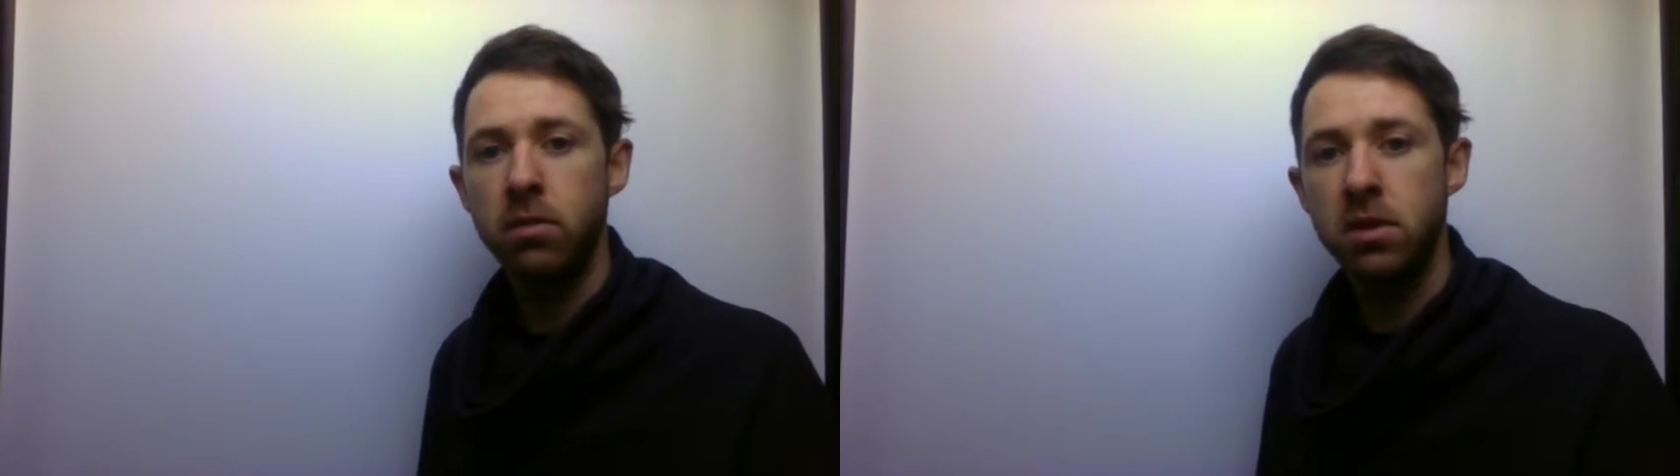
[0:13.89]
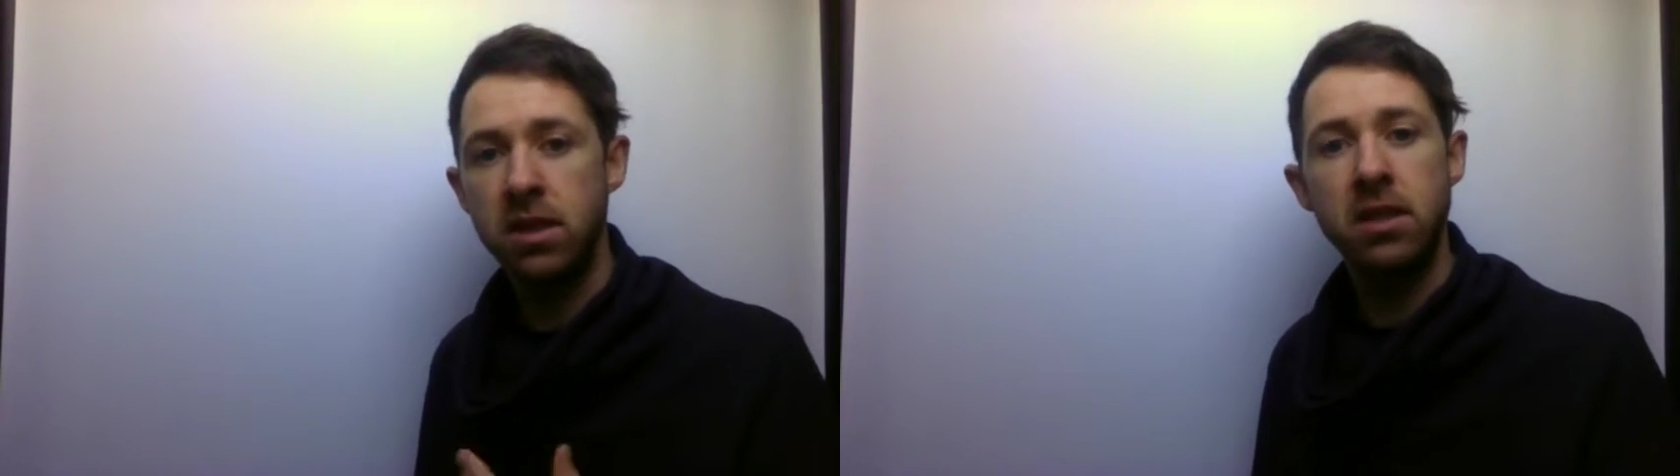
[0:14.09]

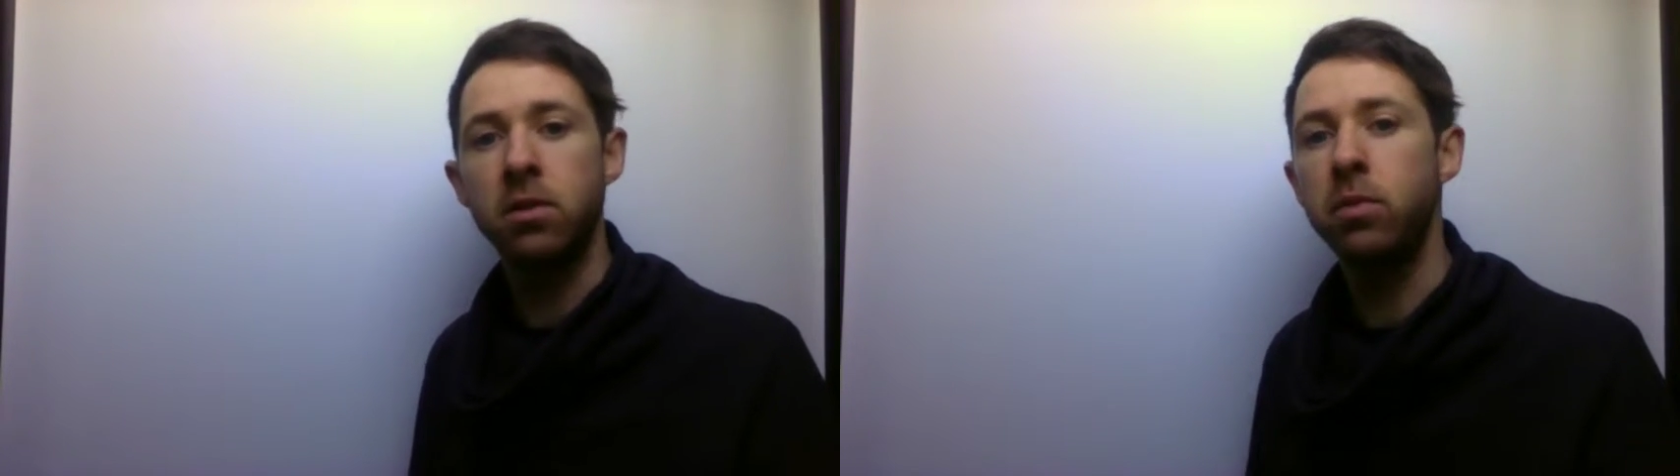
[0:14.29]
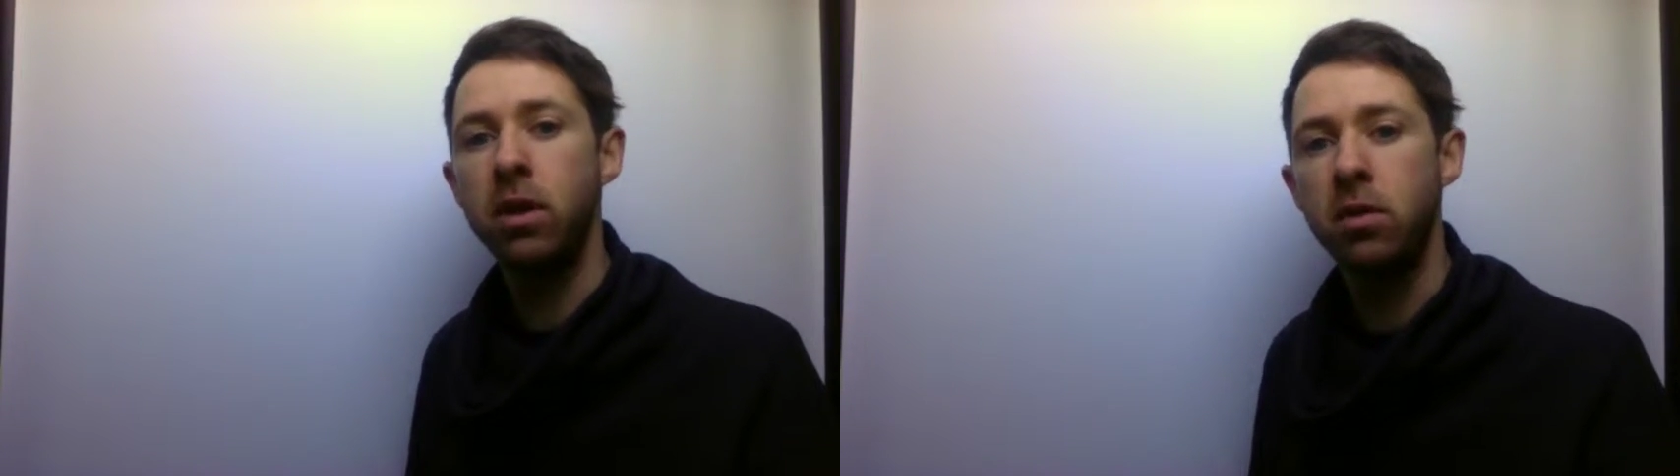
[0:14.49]
see
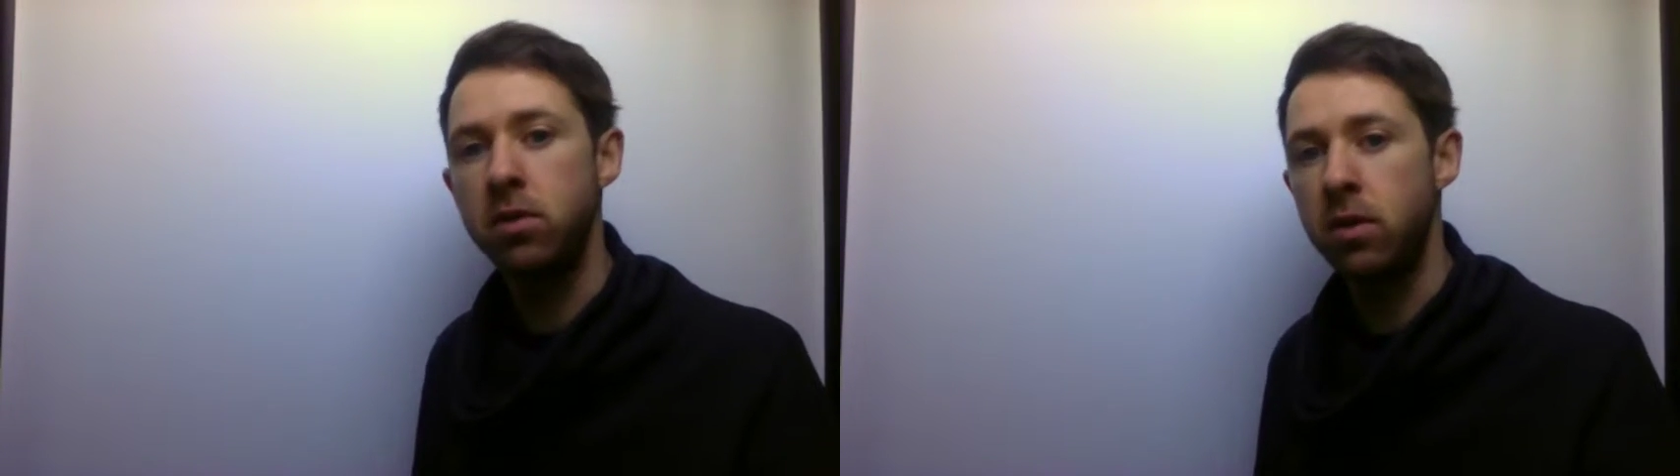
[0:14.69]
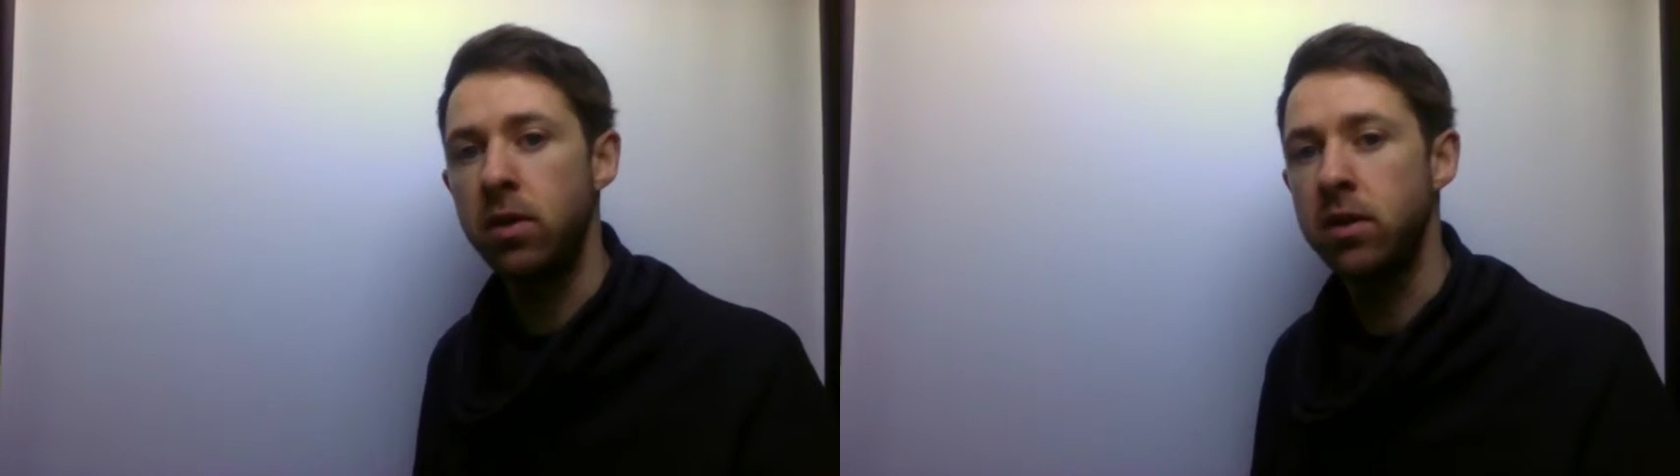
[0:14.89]
somebody
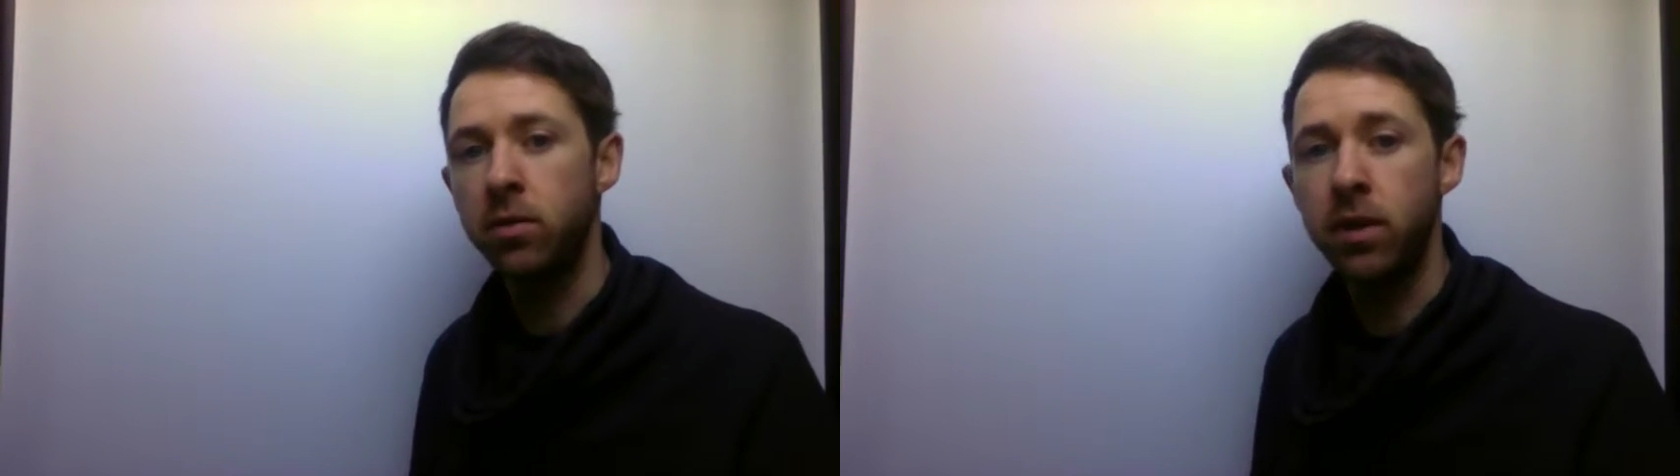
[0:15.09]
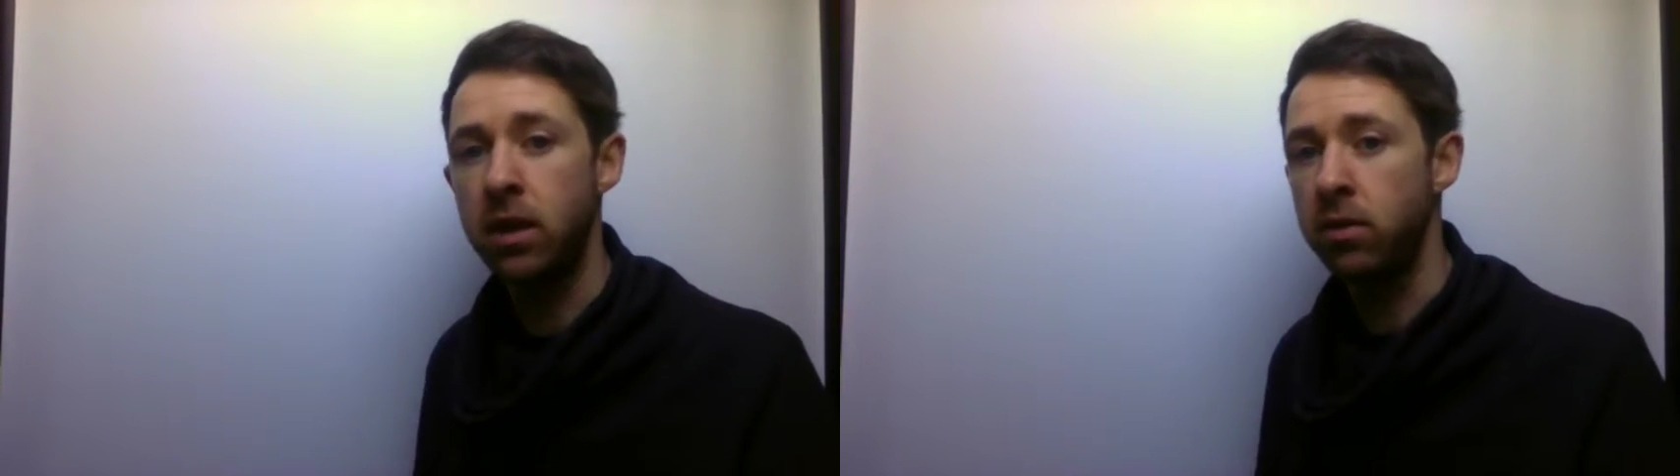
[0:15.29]
who's doing
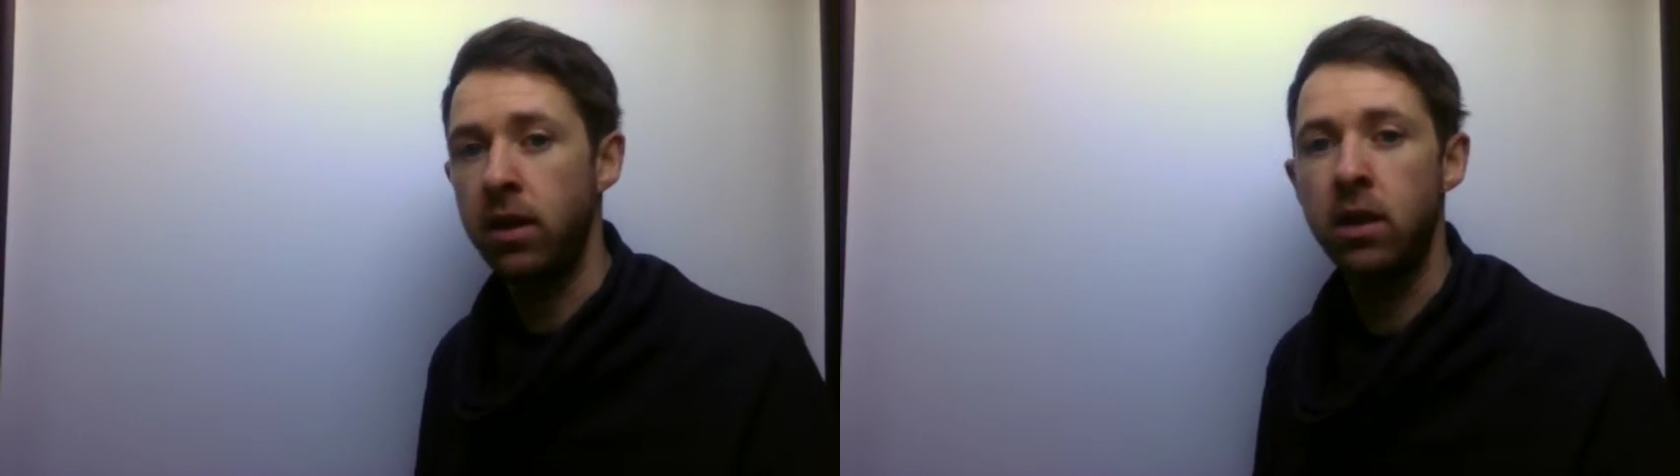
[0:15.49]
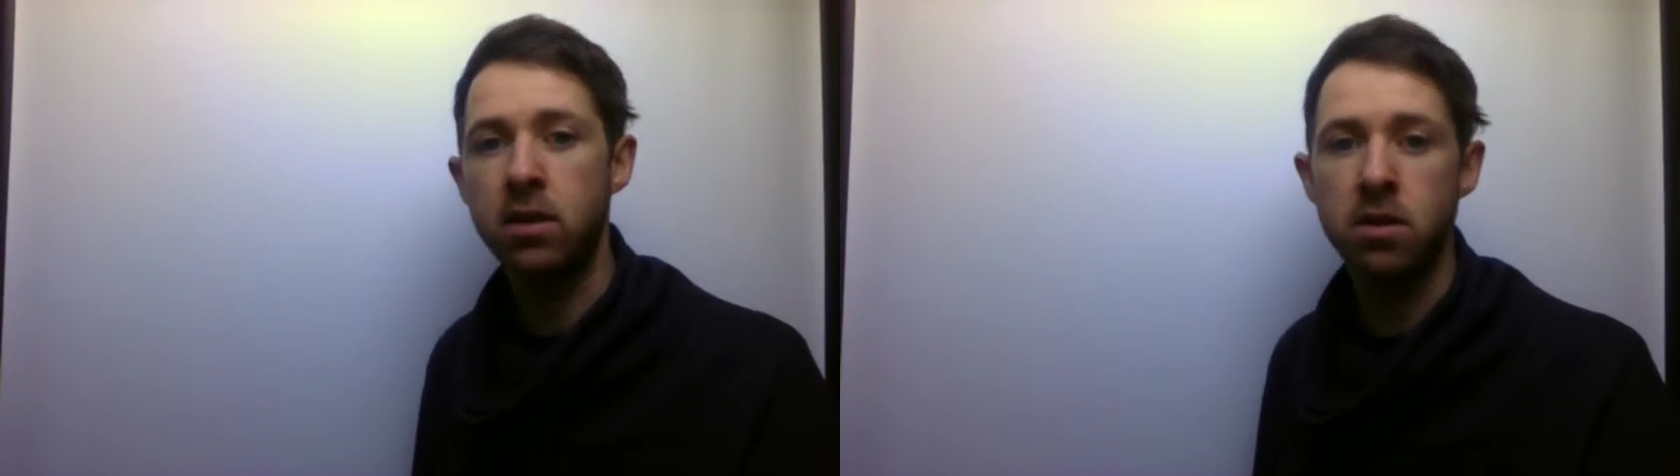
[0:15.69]
something you
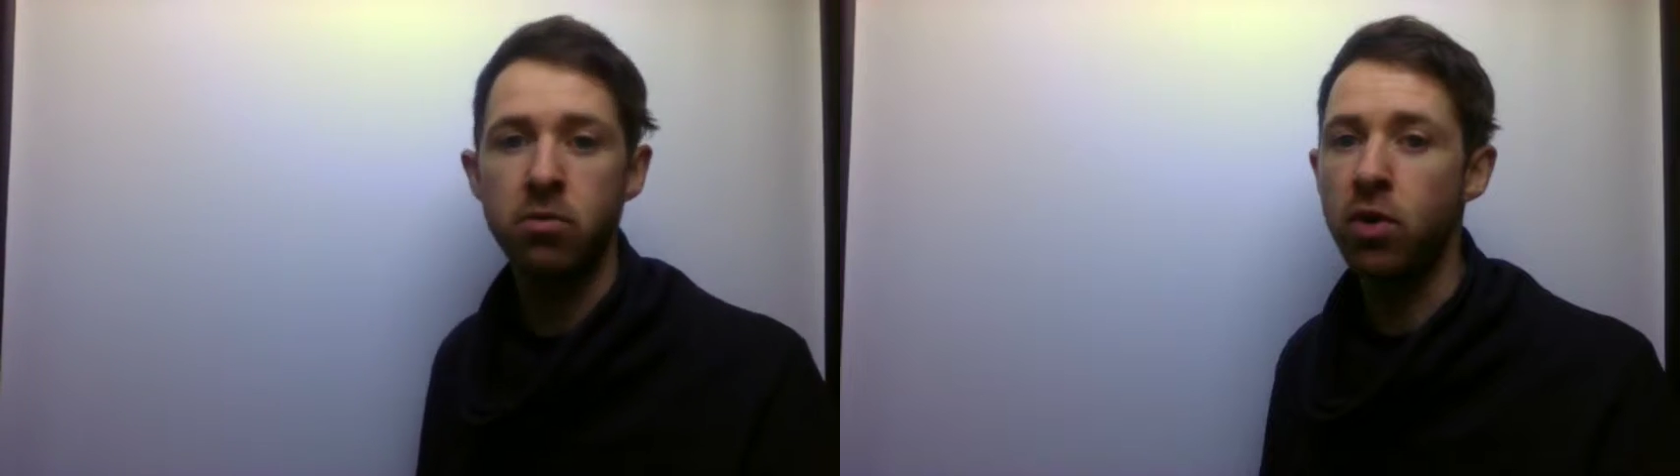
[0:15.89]
think is a